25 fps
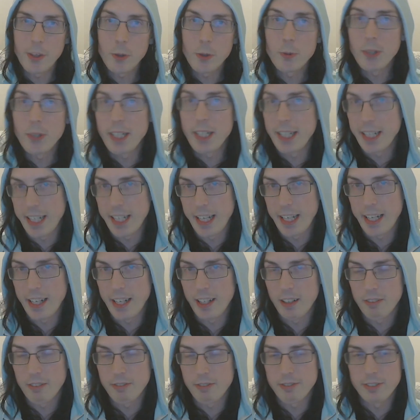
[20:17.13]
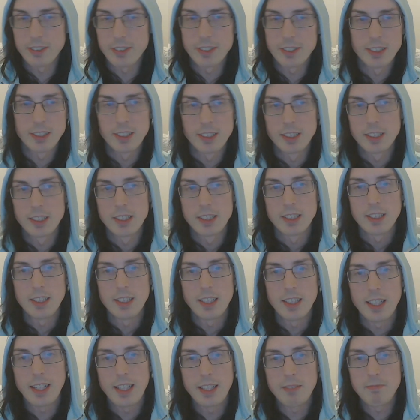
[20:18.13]

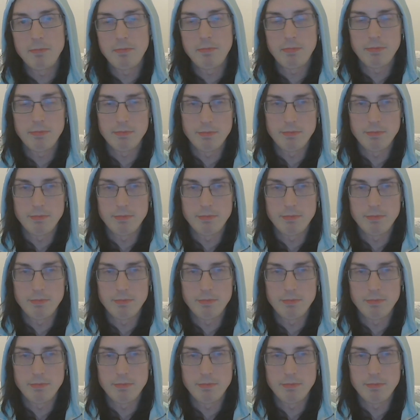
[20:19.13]
3.5.